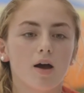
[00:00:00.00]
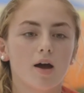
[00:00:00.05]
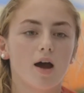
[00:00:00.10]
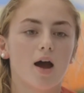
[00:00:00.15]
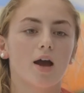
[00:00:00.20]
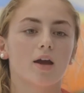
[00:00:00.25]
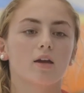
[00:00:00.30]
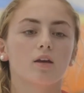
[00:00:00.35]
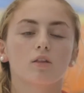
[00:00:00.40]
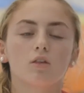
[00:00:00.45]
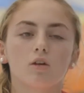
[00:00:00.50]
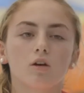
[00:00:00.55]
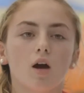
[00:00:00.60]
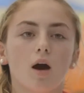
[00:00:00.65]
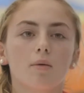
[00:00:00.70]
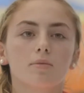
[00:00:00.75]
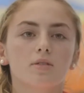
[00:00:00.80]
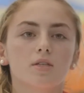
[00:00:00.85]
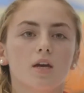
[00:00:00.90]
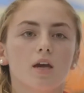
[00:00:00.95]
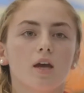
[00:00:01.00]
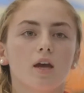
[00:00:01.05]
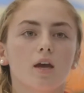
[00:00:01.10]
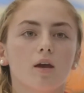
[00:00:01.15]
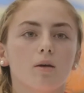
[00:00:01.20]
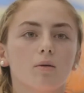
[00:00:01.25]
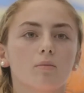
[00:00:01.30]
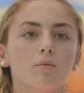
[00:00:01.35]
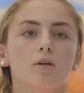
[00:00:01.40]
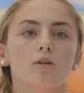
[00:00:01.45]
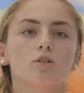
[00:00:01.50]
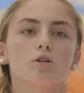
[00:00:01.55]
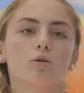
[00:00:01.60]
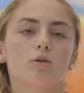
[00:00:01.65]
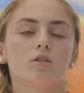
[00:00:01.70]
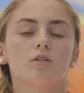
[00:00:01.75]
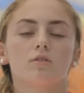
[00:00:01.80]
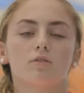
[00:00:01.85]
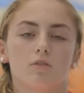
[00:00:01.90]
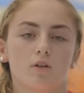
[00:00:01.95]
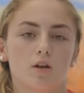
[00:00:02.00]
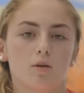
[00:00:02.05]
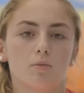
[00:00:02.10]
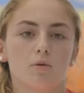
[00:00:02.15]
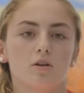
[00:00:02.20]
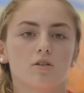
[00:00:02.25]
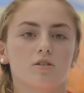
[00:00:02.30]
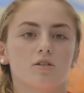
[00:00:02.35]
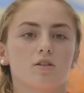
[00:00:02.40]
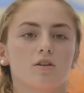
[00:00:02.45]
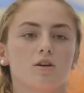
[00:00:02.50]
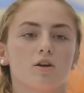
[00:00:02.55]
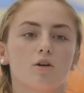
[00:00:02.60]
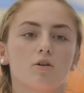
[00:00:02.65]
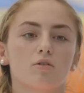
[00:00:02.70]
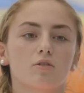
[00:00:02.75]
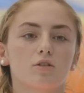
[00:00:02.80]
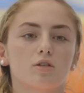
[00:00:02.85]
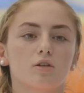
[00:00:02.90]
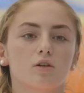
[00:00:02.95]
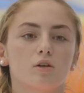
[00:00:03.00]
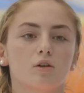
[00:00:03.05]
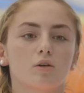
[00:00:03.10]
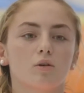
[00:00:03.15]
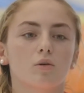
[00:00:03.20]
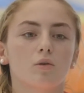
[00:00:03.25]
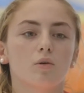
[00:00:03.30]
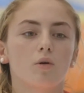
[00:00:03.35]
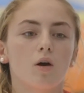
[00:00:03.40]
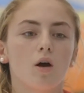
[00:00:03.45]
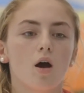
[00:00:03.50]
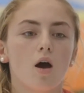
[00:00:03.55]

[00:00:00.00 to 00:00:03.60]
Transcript: I can look up to him. He's always a funny person to go to.